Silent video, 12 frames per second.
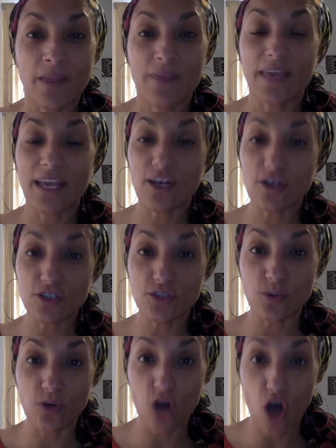They can
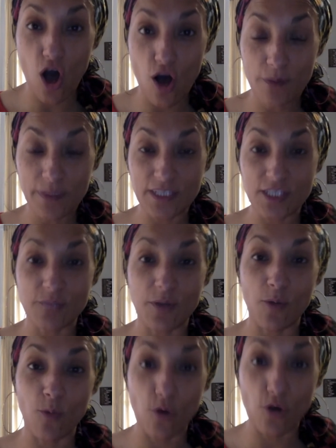also call me to my
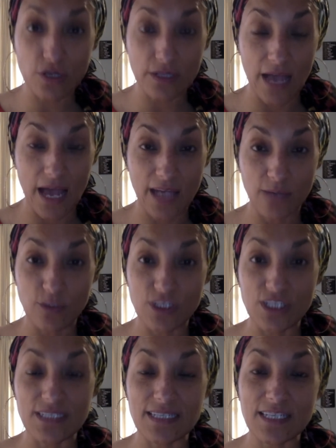work line, which
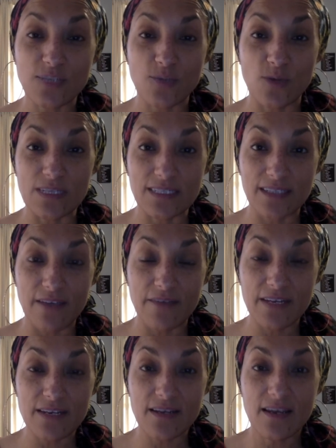is
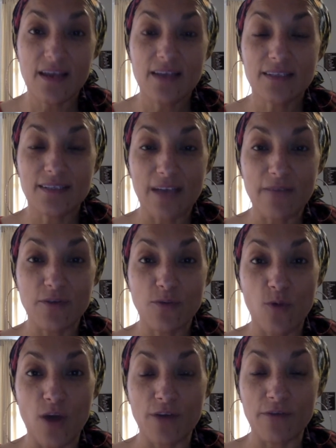617
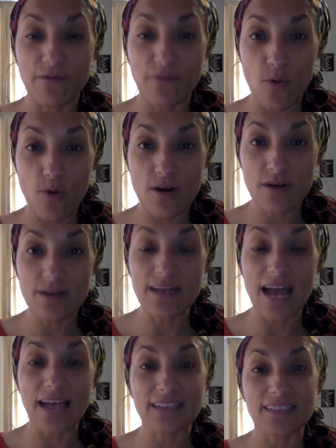714
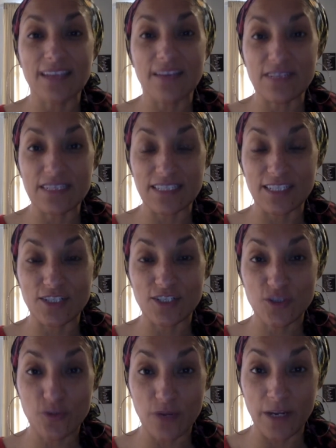
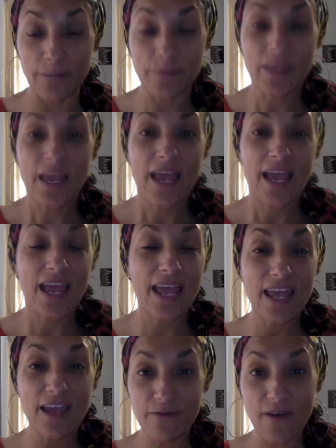9763
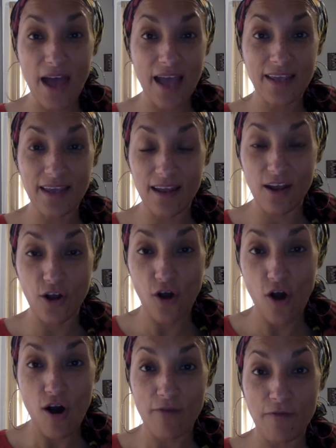if I get a
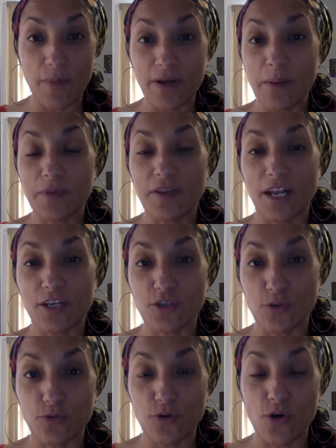call from a number that I
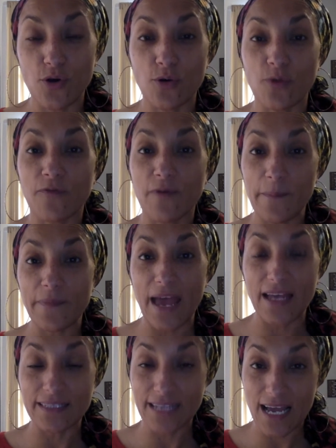don't know from
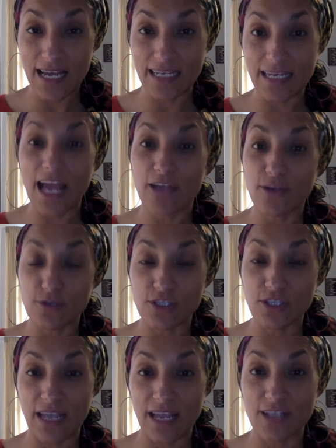that line, I
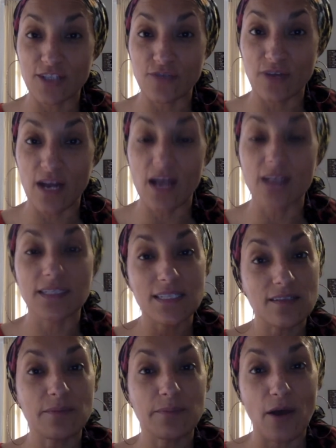usually answer it
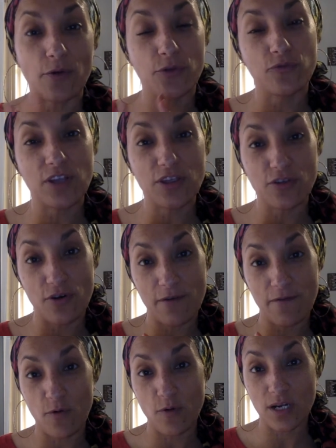until about 3
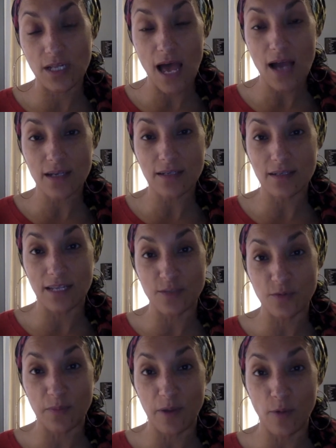4 o'clock.
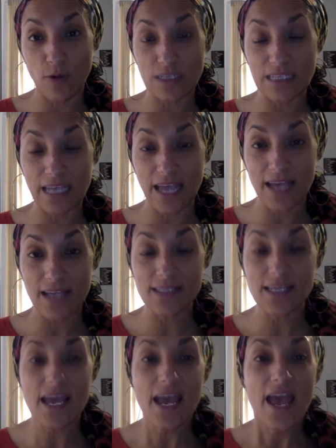That's when my workday
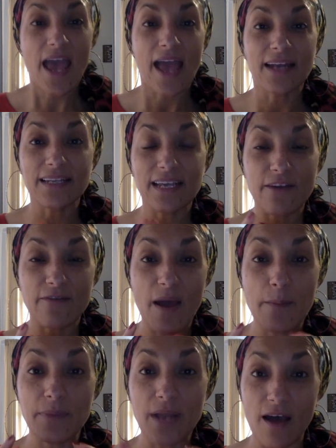ends. And if
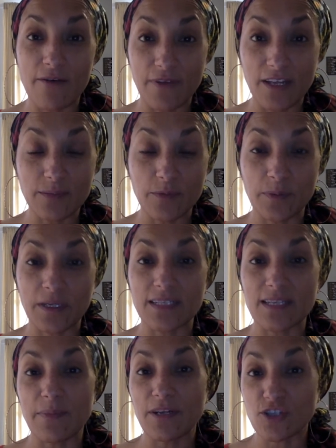I'm not available
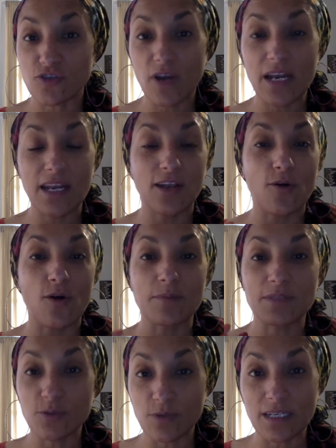because I'm in a training or
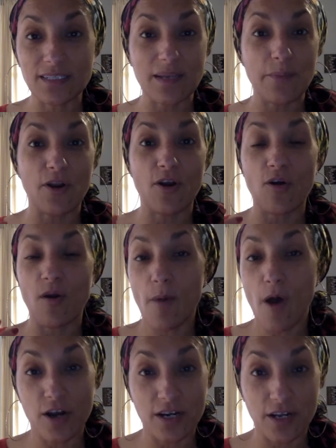I'm doing a seminar or I'm
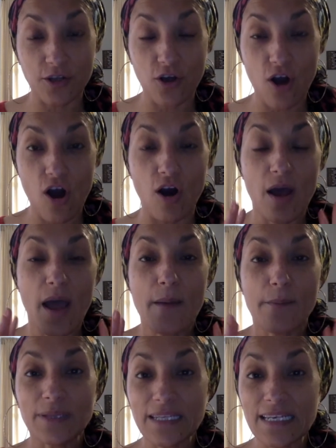on another call,
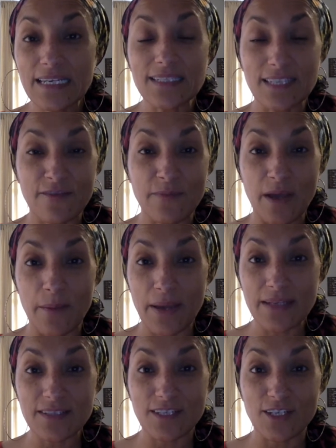please leave me a
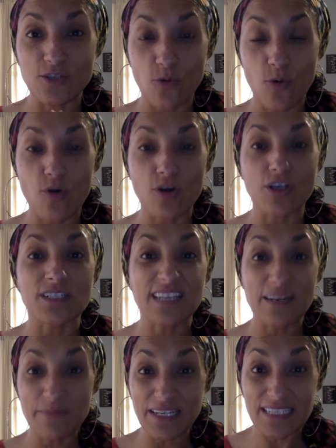message or
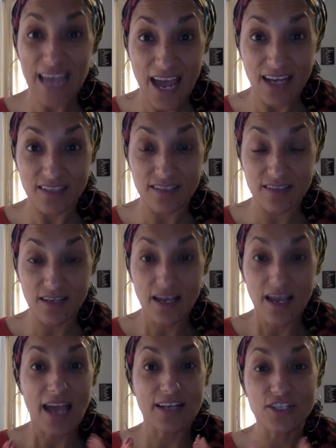send me a text
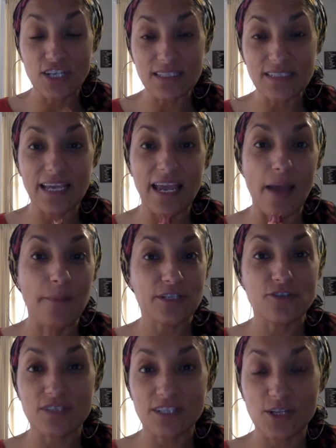and just say, I'm
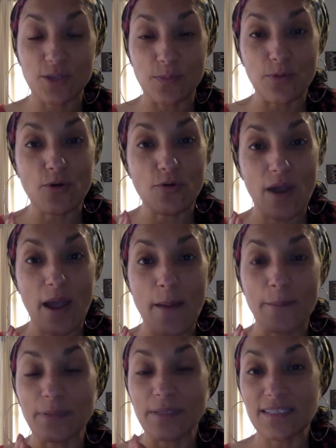interested in the
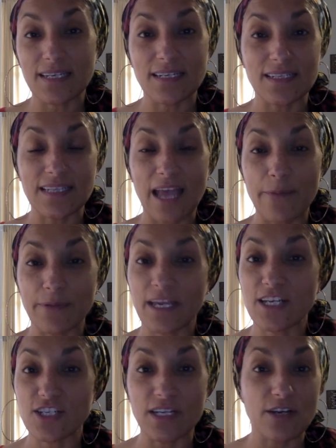program. Please send us the
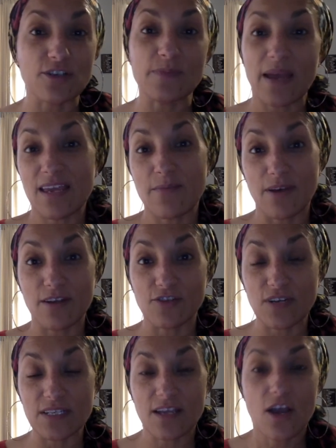application. Here's my email
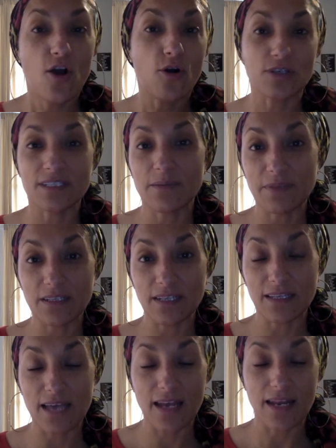address or something
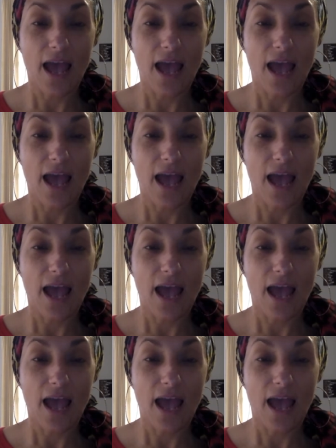like that.